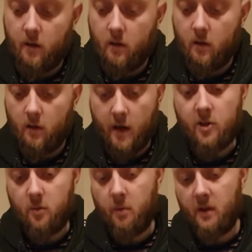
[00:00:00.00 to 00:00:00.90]
your deck
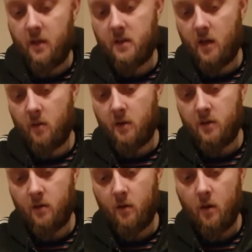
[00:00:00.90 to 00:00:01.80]
should beat these
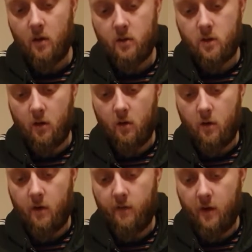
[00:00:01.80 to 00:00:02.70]
anyways. So
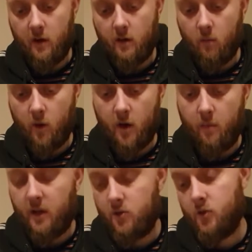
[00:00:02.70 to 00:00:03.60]
I figured why not
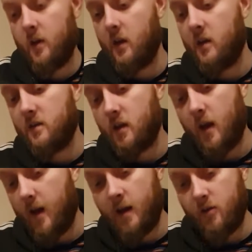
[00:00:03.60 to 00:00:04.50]
play 3 of these
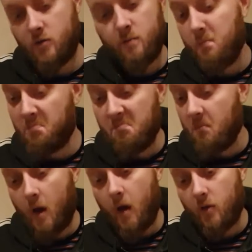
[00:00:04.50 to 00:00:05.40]
and then just
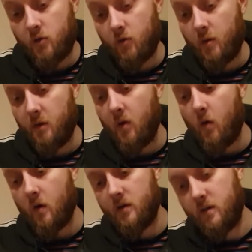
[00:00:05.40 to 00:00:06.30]
try beat Orcust.